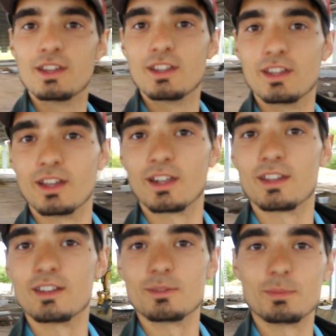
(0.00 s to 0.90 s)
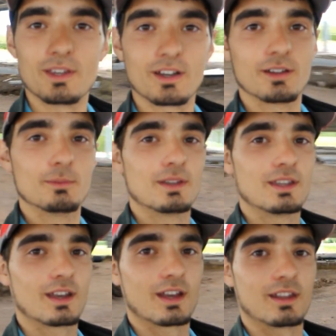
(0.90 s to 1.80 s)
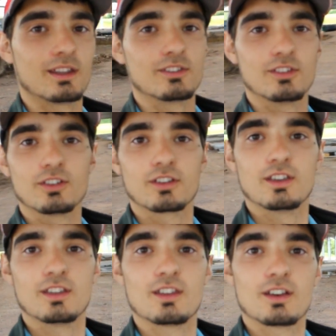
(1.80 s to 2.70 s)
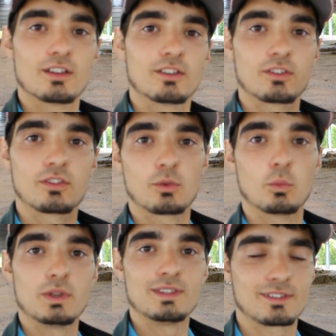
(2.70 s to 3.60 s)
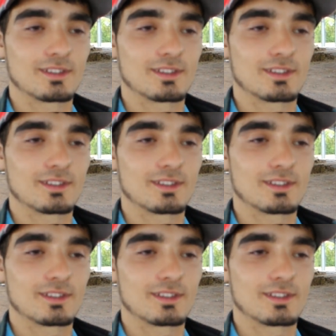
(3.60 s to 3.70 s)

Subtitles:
And it is behind me and it is looking sweet.